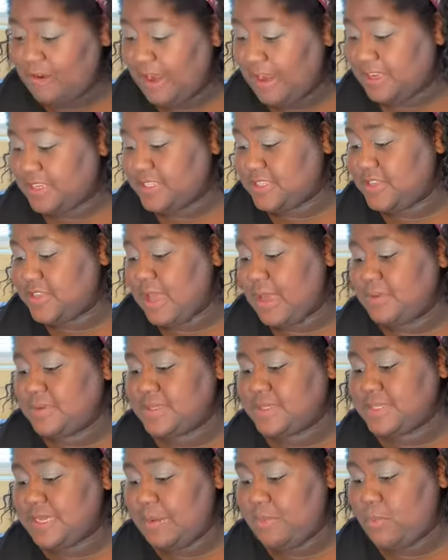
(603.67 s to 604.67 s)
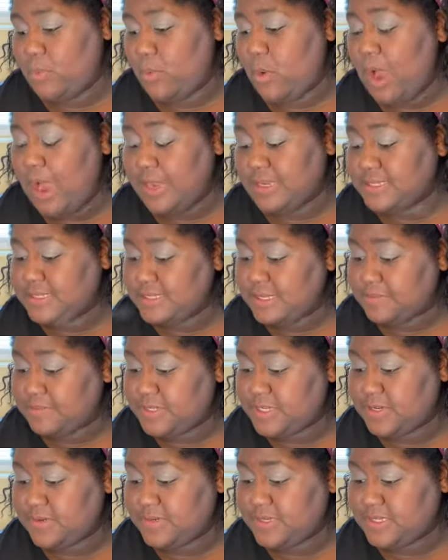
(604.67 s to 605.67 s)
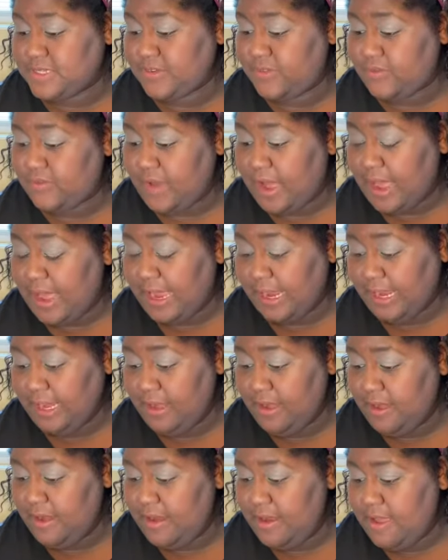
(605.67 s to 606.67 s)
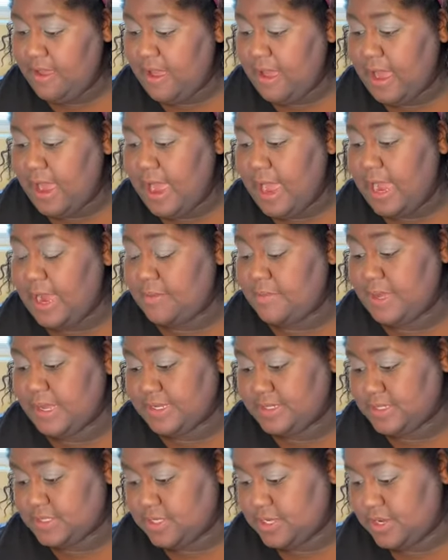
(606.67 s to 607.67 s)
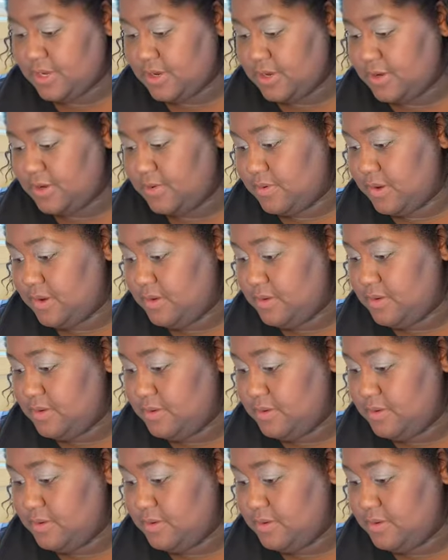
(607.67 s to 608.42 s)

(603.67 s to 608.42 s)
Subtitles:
right, so that was step 1. Step 2 is define. And so